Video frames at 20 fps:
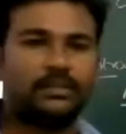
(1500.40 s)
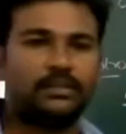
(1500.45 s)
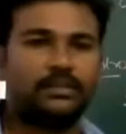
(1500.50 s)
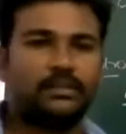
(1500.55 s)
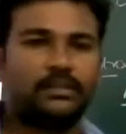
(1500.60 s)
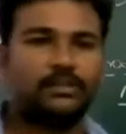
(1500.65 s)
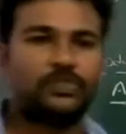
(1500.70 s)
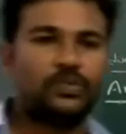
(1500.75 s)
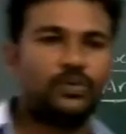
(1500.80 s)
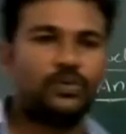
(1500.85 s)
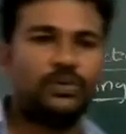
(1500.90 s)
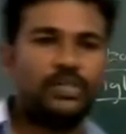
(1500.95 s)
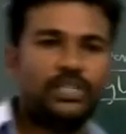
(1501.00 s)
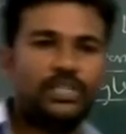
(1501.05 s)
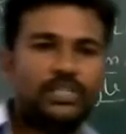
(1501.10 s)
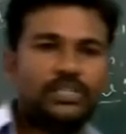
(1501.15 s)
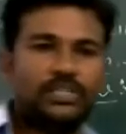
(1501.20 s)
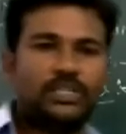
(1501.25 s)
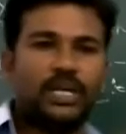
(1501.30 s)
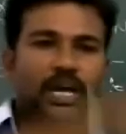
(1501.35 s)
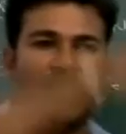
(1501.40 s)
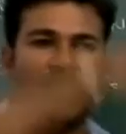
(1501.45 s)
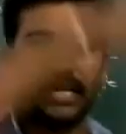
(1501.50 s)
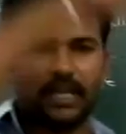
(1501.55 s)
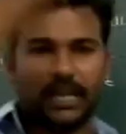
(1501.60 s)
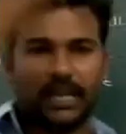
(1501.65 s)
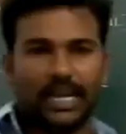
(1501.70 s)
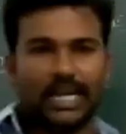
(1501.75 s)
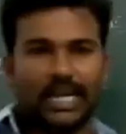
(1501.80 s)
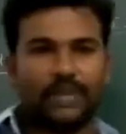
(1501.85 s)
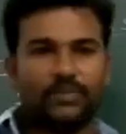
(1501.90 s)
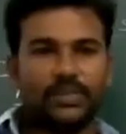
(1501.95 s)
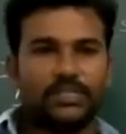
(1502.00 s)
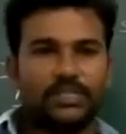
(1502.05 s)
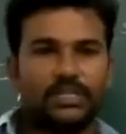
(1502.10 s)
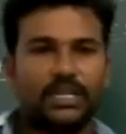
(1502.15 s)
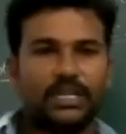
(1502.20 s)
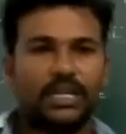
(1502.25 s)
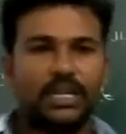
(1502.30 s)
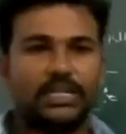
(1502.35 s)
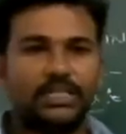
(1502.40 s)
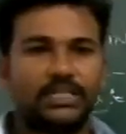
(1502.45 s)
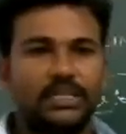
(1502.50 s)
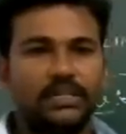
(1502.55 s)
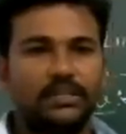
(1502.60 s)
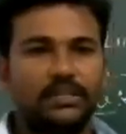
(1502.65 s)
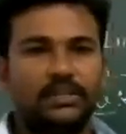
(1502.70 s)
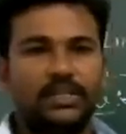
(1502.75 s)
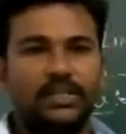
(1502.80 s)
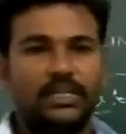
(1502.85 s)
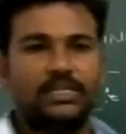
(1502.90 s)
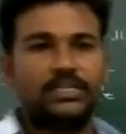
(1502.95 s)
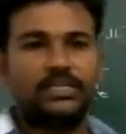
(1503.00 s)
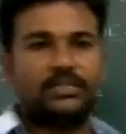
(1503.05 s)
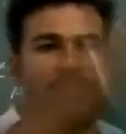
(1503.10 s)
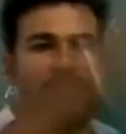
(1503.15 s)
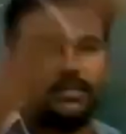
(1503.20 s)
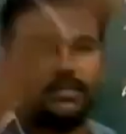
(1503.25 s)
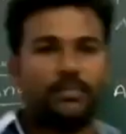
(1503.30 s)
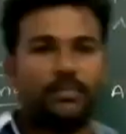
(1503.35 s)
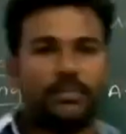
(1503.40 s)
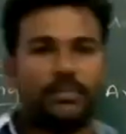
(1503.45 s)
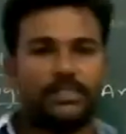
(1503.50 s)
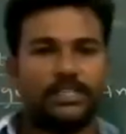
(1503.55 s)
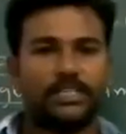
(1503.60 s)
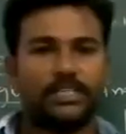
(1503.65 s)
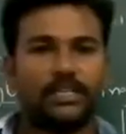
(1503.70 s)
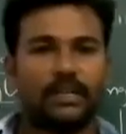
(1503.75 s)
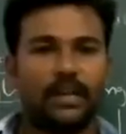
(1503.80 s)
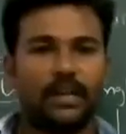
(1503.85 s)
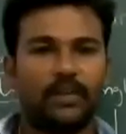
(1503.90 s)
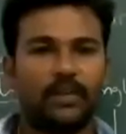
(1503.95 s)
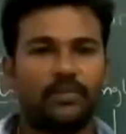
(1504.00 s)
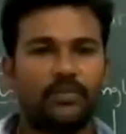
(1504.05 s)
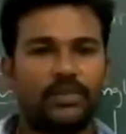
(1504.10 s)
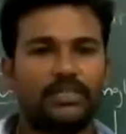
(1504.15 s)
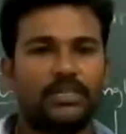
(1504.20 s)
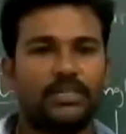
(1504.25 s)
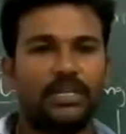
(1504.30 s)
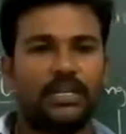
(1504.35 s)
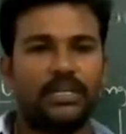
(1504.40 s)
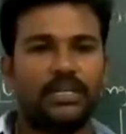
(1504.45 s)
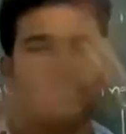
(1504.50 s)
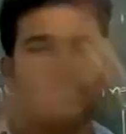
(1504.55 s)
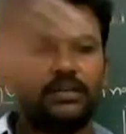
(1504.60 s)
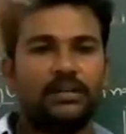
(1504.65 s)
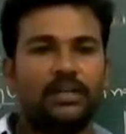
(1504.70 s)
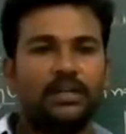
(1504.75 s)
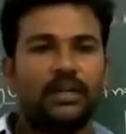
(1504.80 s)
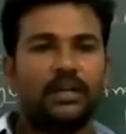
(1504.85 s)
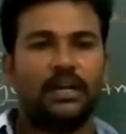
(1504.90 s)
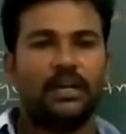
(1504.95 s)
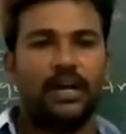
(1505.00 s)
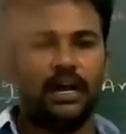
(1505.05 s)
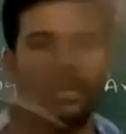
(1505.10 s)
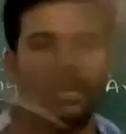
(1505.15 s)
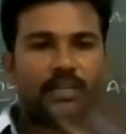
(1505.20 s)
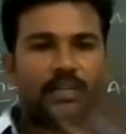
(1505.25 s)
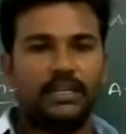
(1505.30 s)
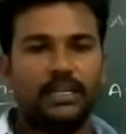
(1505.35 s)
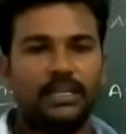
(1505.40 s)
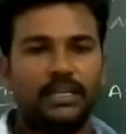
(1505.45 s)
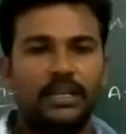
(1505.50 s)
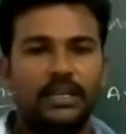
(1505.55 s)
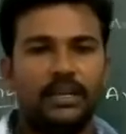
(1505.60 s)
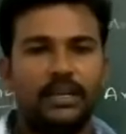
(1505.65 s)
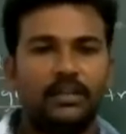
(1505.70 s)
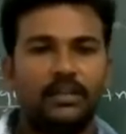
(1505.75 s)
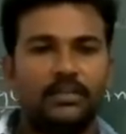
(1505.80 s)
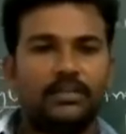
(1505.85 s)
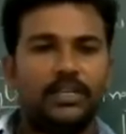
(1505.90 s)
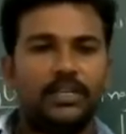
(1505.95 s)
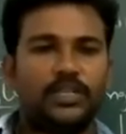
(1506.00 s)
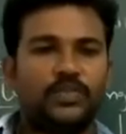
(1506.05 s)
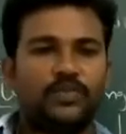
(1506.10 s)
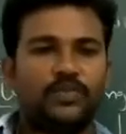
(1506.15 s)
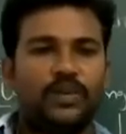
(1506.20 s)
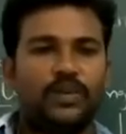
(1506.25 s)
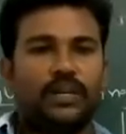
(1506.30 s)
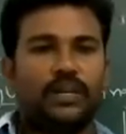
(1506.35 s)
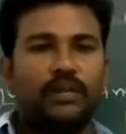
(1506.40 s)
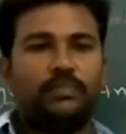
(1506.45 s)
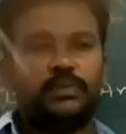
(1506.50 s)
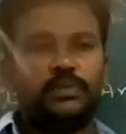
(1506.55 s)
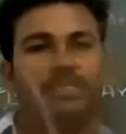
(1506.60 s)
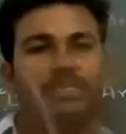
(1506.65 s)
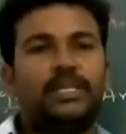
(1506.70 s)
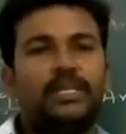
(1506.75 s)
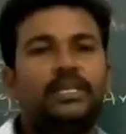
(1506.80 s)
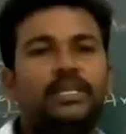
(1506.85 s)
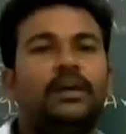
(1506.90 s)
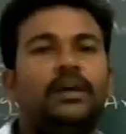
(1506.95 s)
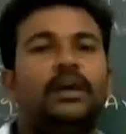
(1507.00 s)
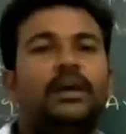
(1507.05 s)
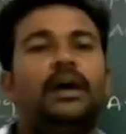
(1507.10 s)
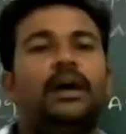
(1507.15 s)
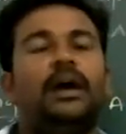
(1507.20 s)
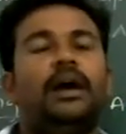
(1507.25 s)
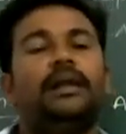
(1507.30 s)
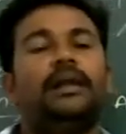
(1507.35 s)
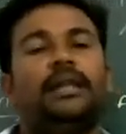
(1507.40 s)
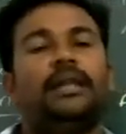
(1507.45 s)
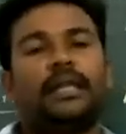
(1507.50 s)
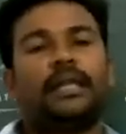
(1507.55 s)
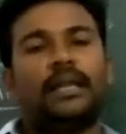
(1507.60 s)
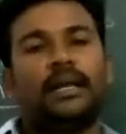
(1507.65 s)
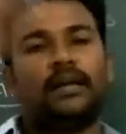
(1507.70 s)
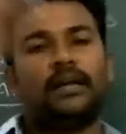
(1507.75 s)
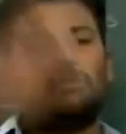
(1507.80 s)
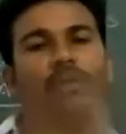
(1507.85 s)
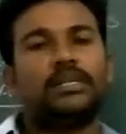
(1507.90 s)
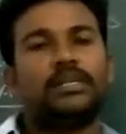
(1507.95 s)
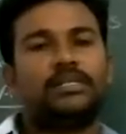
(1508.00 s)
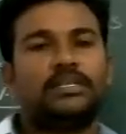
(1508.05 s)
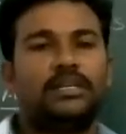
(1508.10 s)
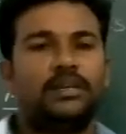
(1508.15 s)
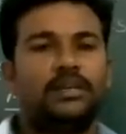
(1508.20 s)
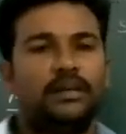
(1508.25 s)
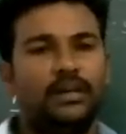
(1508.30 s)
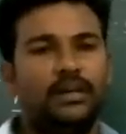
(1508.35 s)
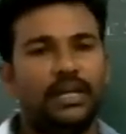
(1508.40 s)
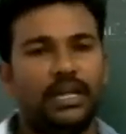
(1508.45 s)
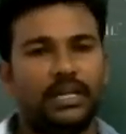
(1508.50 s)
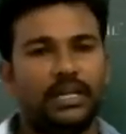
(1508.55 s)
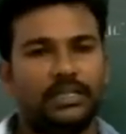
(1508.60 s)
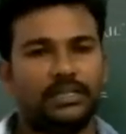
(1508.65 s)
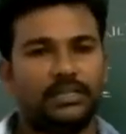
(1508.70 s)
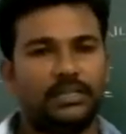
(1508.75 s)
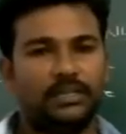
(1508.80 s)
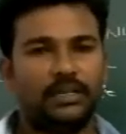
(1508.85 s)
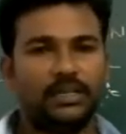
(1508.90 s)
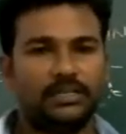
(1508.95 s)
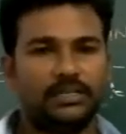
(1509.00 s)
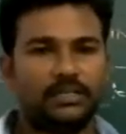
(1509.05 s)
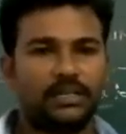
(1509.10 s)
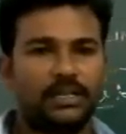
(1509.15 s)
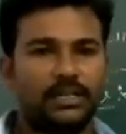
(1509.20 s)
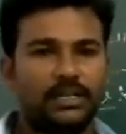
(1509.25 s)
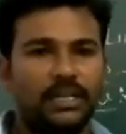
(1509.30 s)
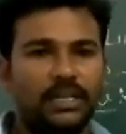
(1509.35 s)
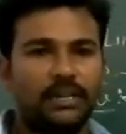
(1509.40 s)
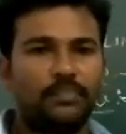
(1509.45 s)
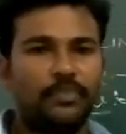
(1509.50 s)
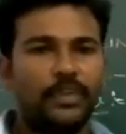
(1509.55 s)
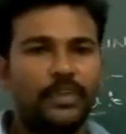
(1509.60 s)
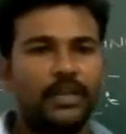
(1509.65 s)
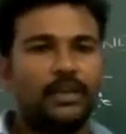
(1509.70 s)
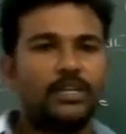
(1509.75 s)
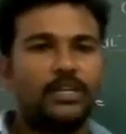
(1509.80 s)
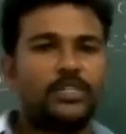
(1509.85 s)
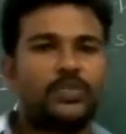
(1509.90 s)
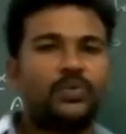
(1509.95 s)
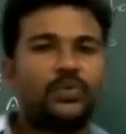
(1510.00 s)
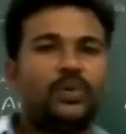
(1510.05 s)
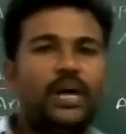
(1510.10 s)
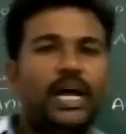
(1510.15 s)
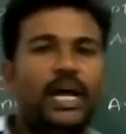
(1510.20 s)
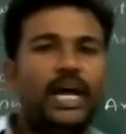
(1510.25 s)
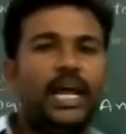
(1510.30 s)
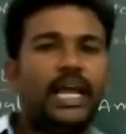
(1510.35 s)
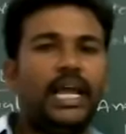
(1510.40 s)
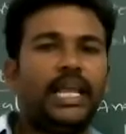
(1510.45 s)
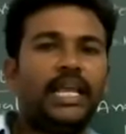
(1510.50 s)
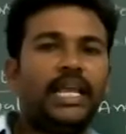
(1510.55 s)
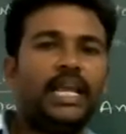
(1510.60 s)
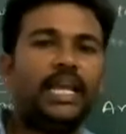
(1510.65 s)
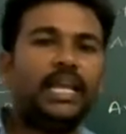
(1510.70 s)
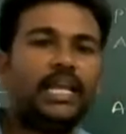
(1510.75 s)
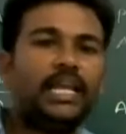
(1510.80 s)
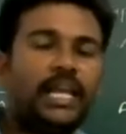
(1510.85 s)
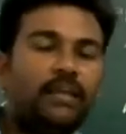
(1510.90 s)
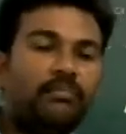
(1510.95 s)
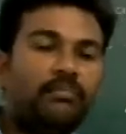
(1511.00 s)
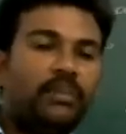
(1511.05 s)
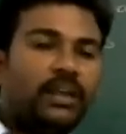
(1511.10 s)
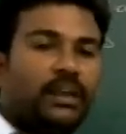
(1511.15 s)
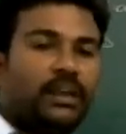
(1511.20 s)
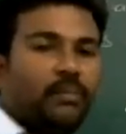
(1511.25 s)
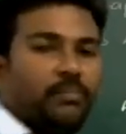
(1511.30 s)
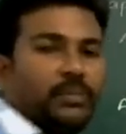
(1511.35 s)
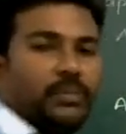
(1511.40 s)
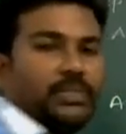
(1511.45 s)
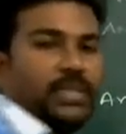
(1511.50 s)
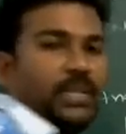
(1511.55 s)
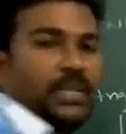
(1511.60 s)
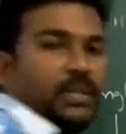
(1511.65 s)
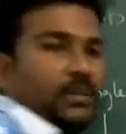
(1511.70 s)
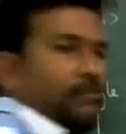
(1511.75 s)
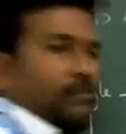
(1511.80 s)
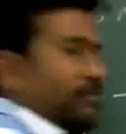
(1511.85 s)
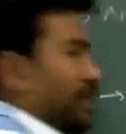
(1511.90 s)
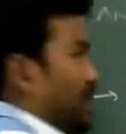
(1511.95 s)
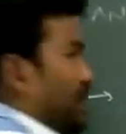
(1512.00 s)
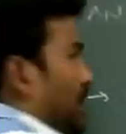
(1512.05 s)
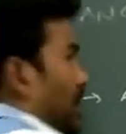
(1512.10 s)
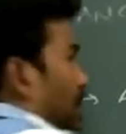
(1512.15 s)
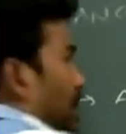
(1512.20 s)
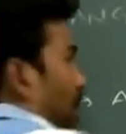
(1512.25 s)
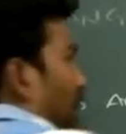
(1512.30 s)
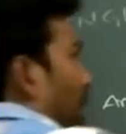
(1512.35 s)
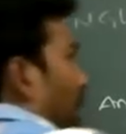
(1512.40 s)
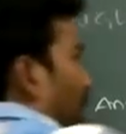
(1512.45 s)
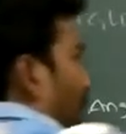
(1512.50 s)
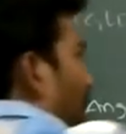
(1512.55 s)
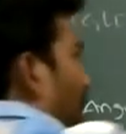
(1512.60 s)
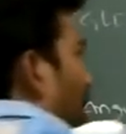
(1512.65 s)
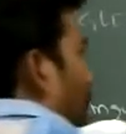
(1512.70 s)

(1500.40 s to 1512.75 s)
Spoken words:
So this is a clockwise direction. This represents clockwise direction, and then this one represents anti-clockwise direction. Is it clear? So angle can be represented with the